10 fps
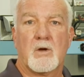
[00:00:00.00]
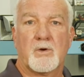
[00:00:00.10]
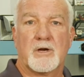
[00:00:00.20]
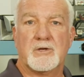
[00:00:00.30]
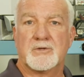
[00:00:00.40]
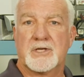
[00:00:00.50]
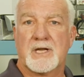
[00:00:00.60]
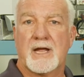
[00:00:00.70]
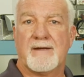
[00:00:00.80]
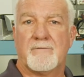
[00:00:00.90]
We are
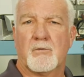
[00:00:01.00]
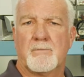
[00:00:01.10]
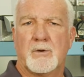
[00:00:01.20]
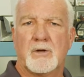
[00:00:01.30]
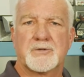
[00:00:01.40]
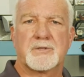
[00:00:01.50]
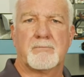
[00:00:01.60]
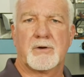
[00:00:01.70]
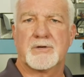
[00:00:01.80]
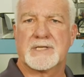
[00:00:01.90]
using a 4-pulse
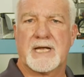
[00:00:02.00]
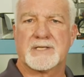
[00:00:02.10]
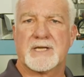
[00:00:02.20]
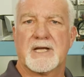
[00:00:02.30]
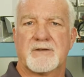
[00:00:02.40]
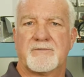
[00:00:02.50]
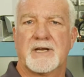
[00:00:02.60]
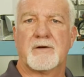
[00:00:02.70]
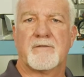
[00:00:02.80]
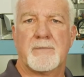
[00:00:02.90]
burst test as a
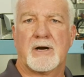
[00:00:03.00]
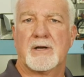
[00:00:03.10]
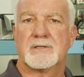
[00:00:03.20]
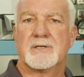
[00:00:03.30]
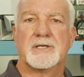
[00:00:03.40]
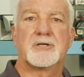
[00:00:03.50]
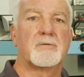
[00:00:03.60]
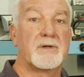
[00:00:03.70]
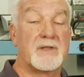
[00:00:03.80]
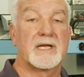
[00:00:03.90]
figure of merit to
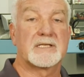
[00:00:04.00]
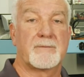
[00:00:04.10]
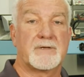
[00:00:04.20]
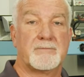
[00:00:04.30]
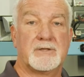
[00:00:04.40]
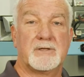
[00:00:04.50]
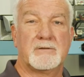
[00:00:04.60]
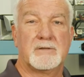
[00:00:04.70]
determine the acceptable